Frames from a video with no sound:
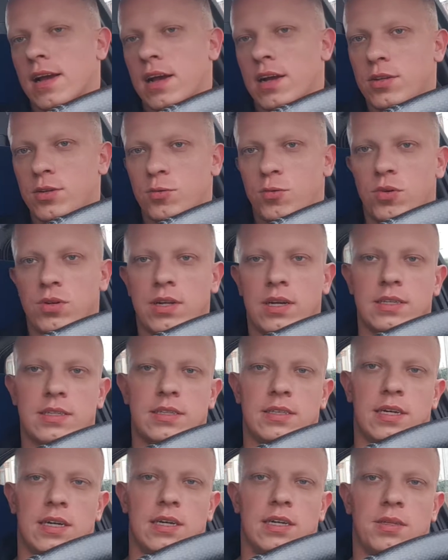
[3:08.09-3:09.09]
And you wanna
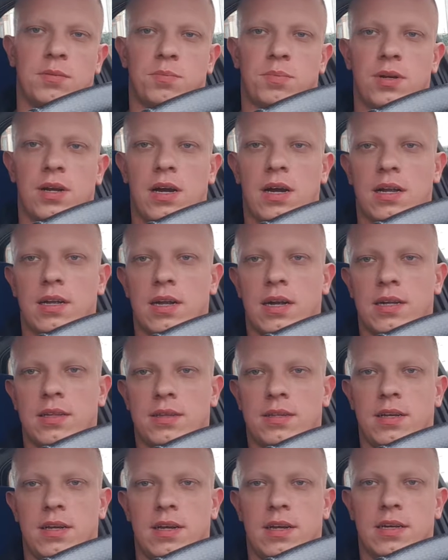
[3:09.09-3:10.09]
stay in Prague
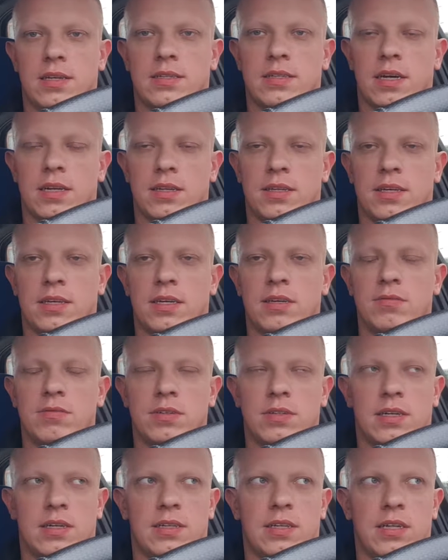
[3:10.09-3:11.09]
until Sunday
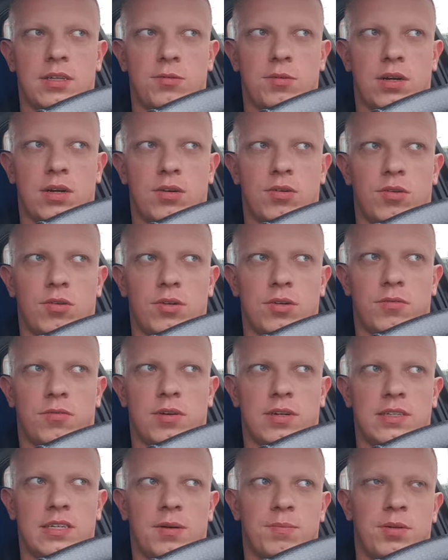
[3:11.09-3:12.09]
evening, and then you are going,
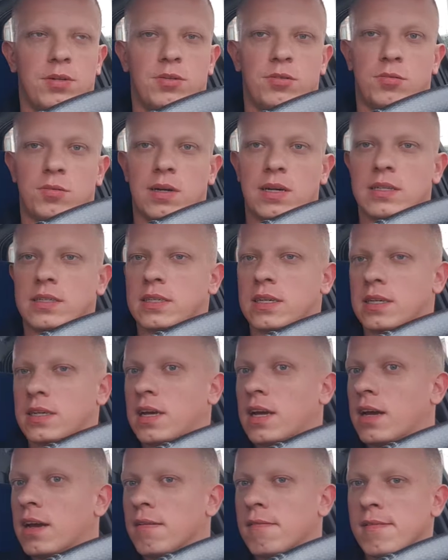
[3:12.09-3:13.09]
for example, to Dresden,
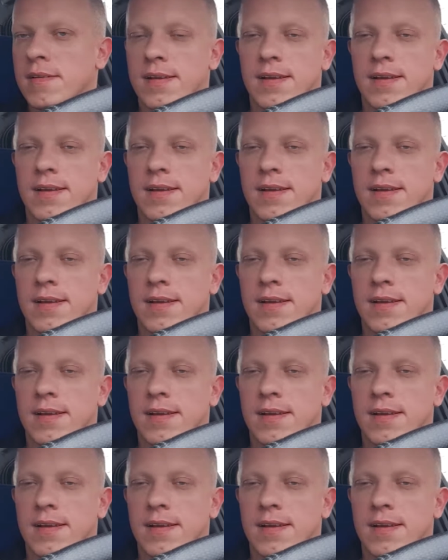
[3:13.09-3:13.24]
yeah?